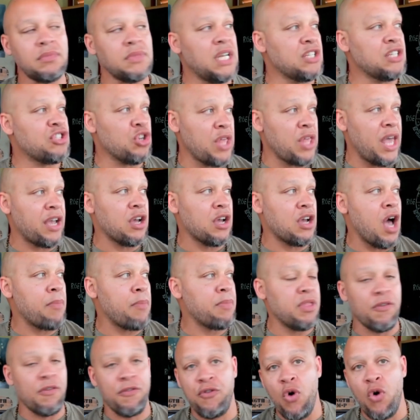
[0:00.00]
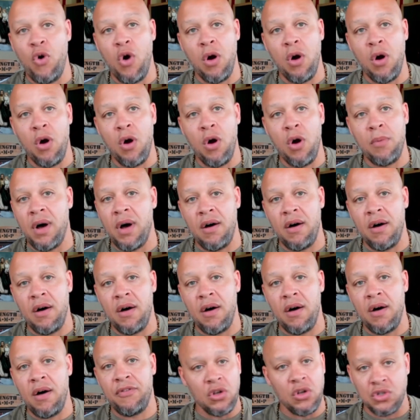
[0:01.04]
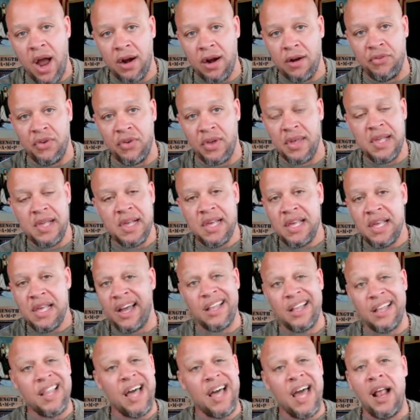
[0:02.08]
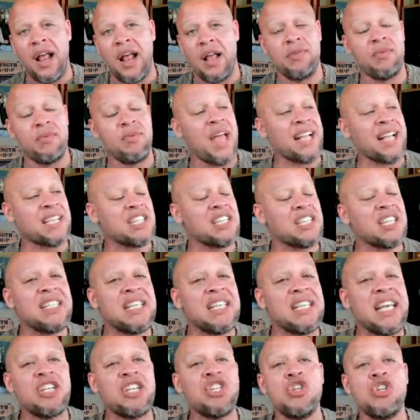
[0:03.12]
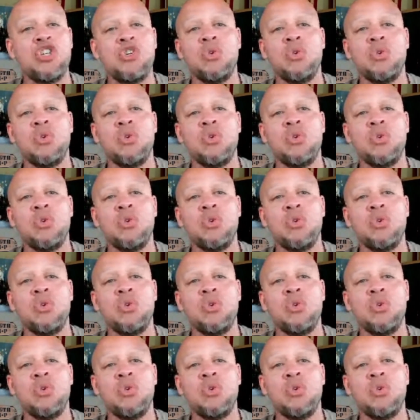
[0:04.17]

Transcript: And so that could come in the form of also pornography. Like a lot, that's the